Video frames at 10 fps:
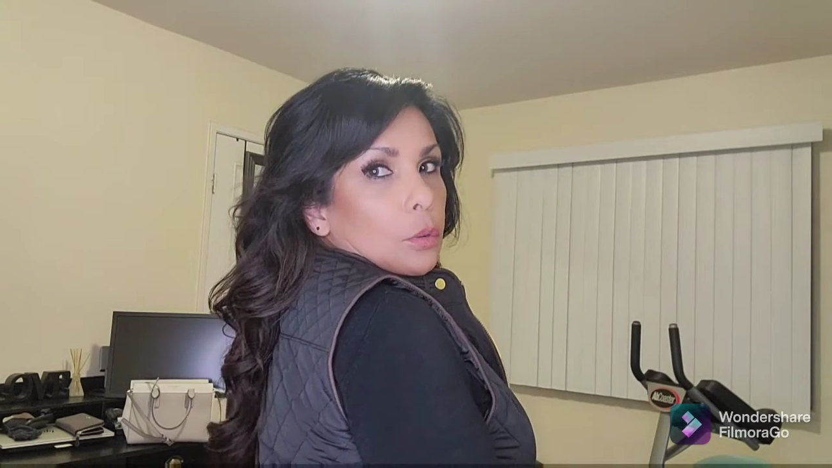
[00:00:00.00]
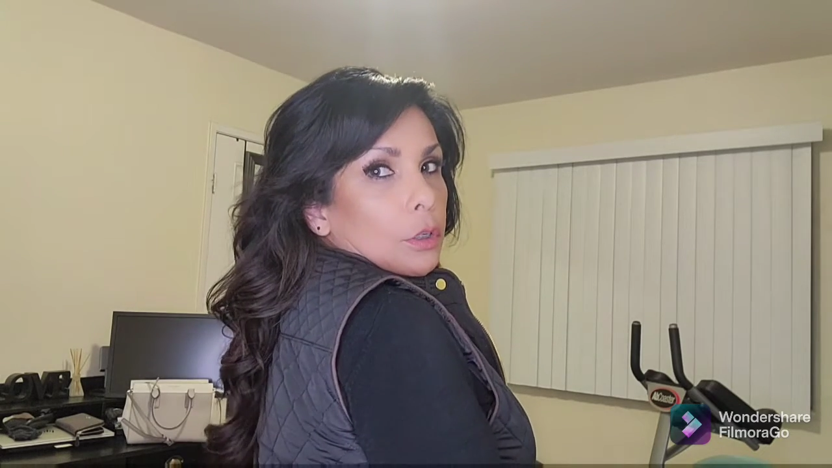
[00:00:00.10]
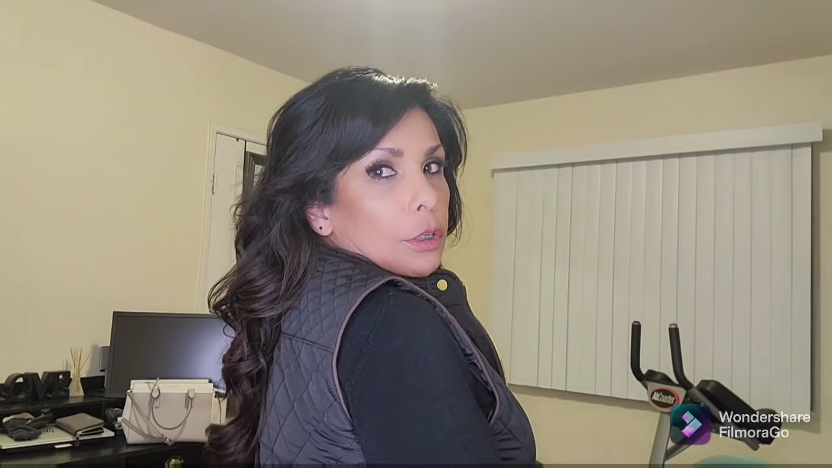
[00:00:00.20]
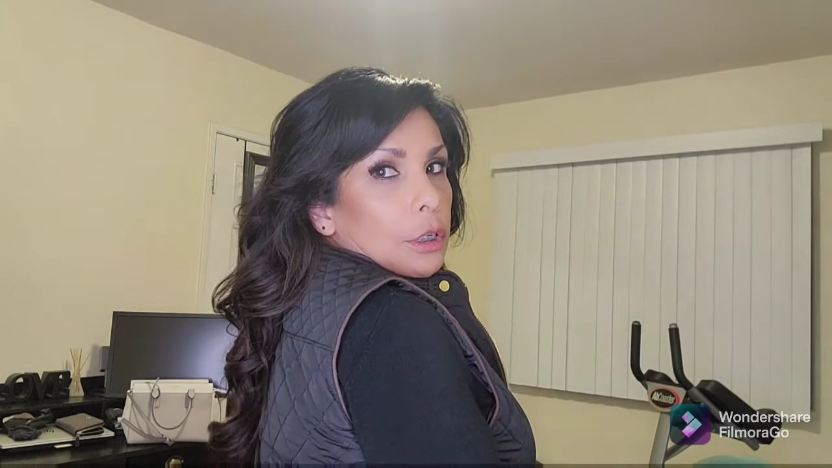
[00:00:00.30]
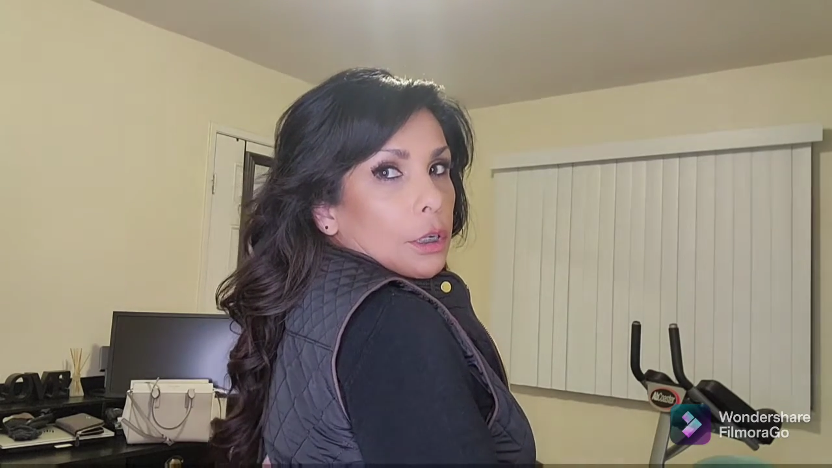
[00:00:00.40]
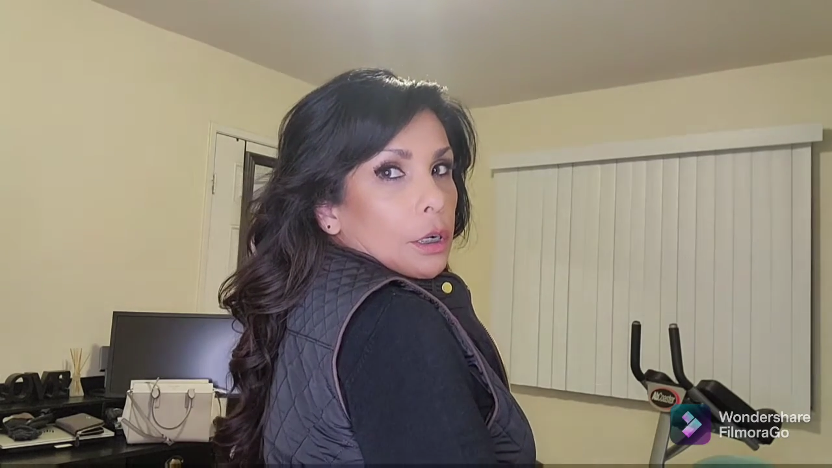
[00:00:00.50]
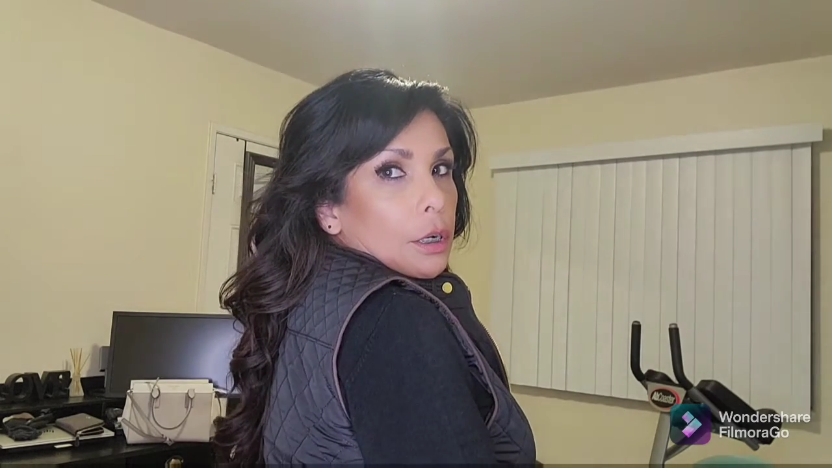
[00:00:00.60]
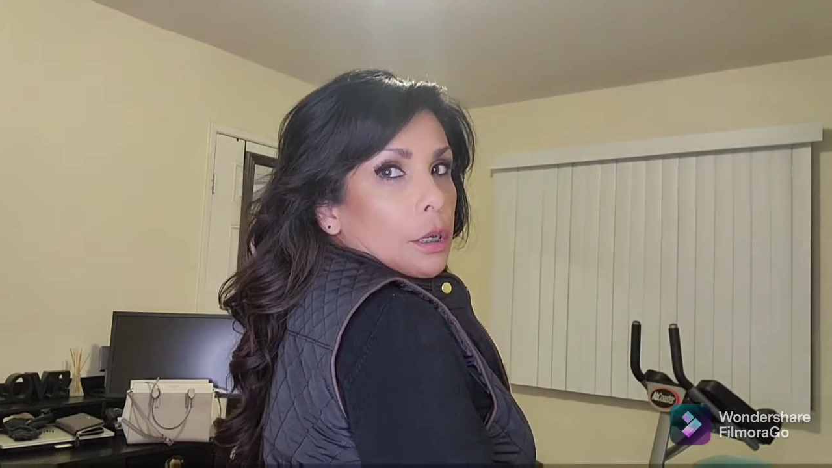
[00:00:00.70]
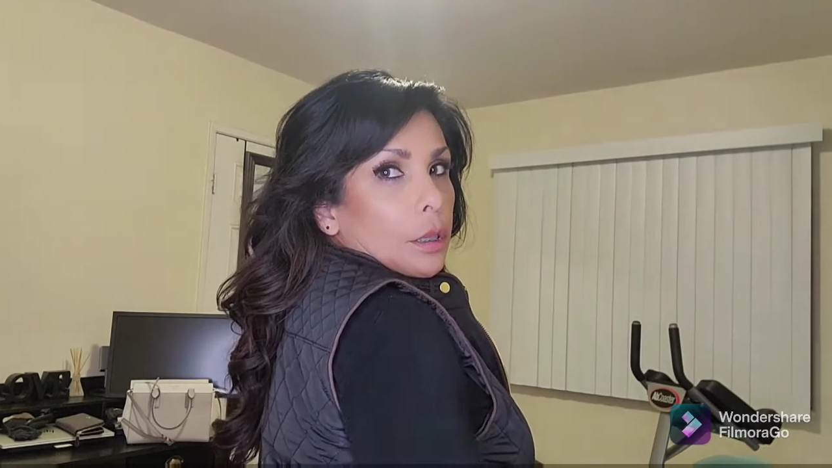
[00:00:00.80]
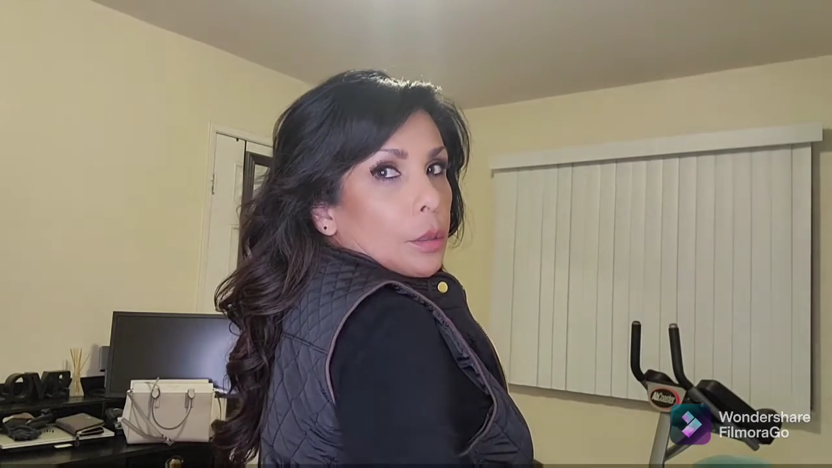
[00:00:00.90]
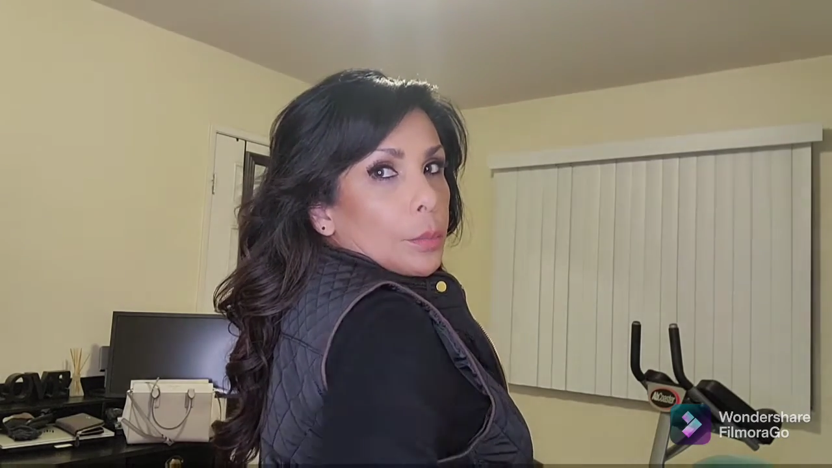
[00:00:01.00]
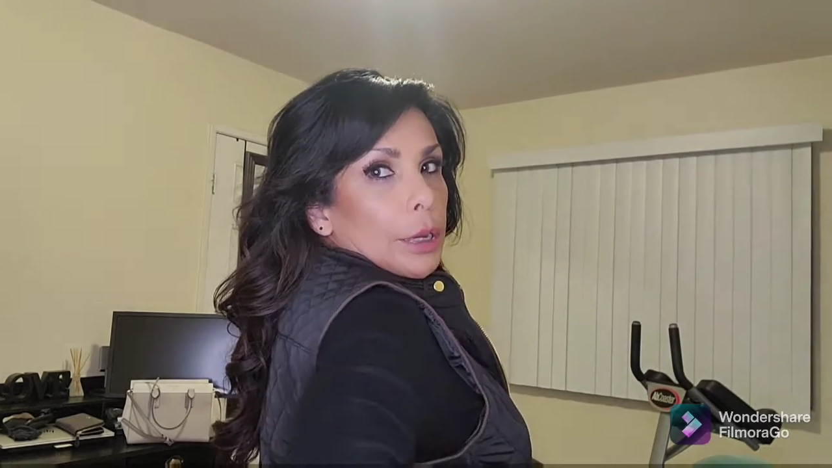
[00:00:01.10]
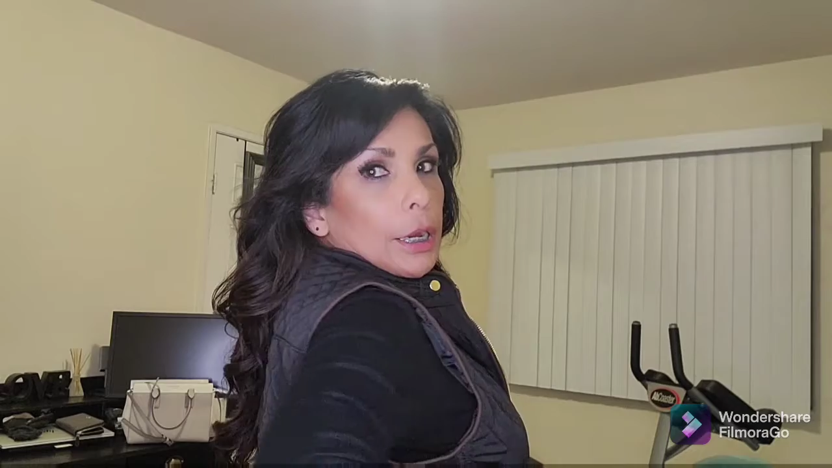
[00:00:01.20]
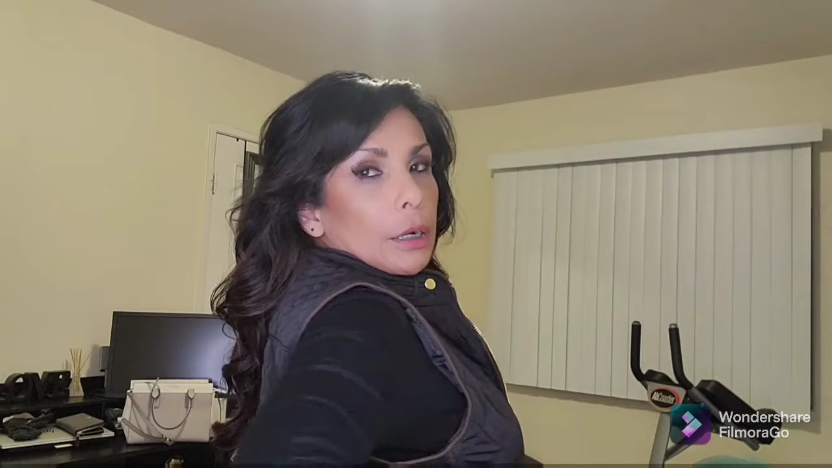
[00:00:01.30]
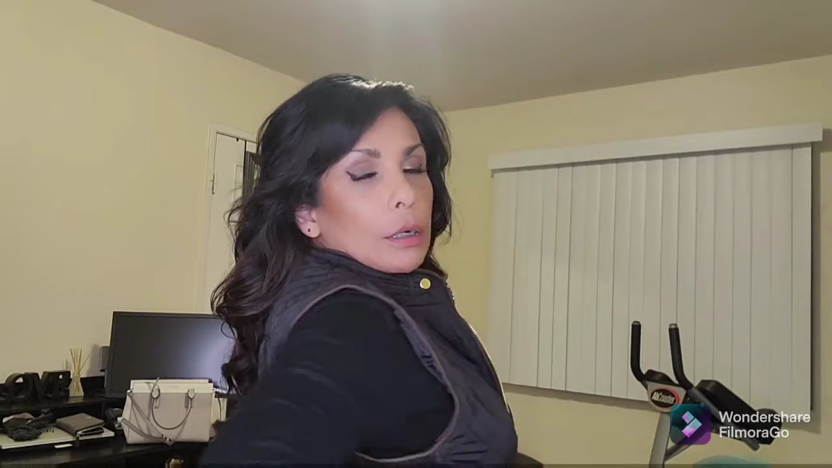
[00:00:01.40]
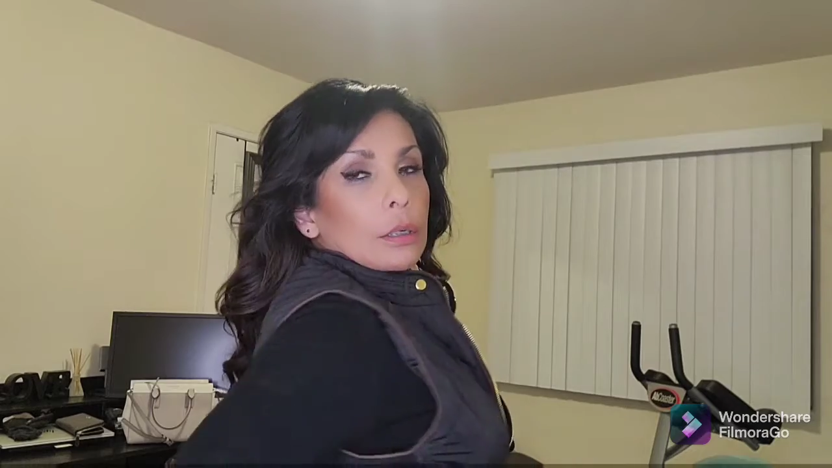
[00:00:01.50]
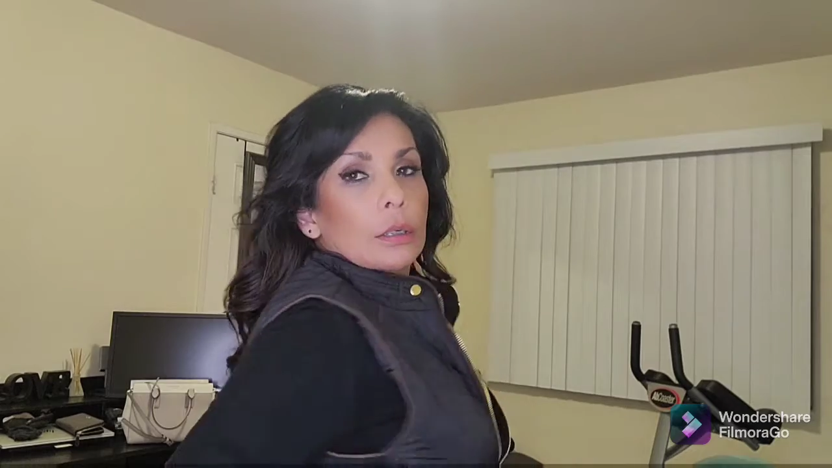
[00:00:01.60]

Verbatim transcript: quilted on the back.